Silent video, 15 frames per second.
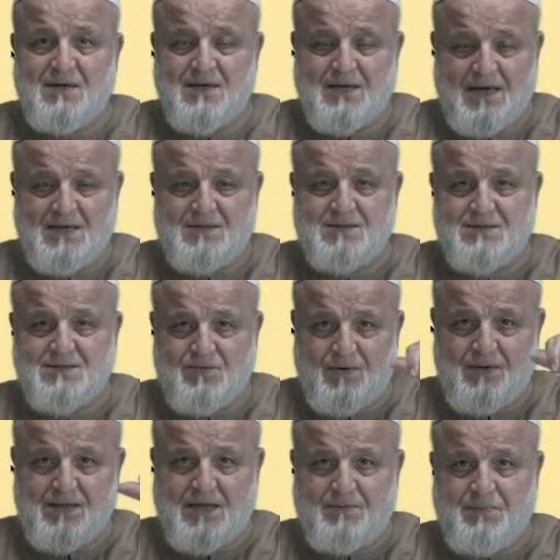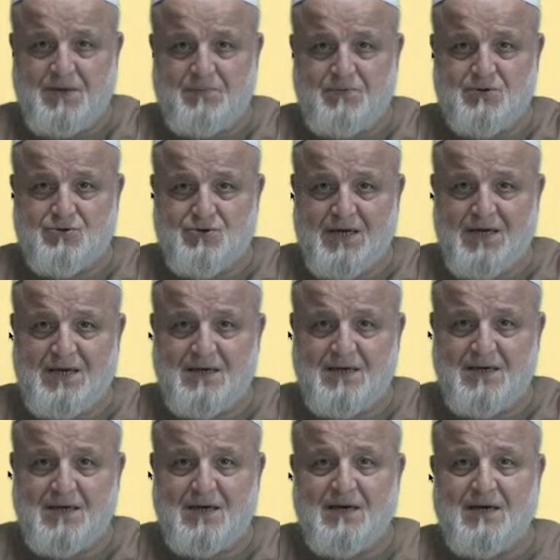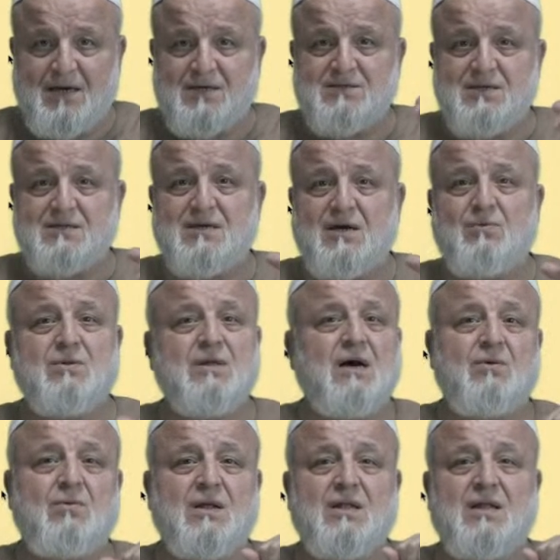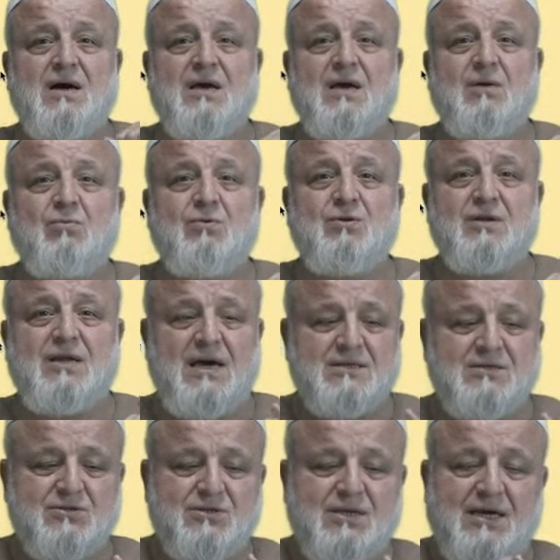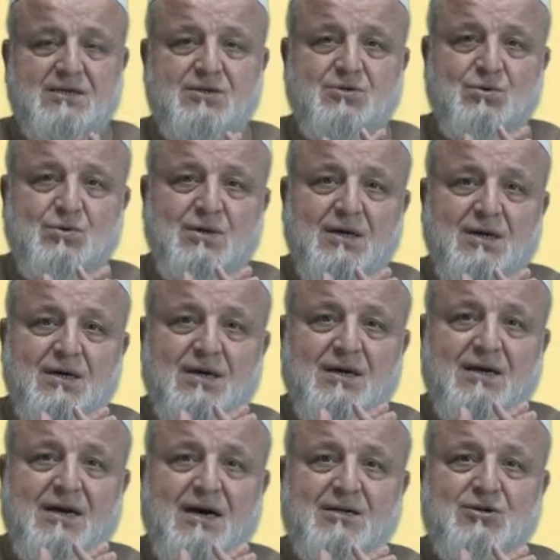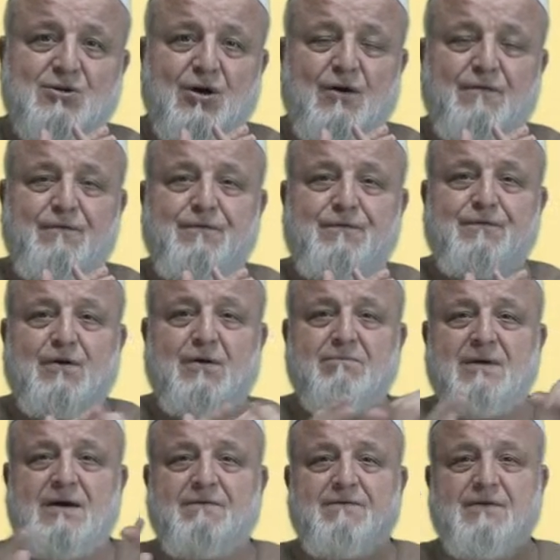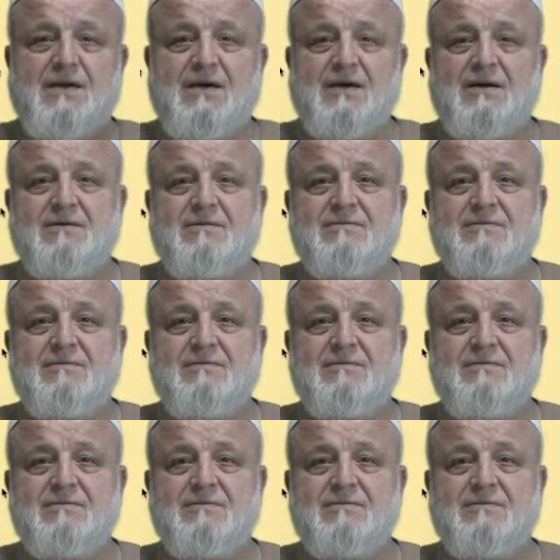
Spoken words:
yes, the one that people drink, he says, Allah, Wallahi, I will not hesitate to cut it off from my finger.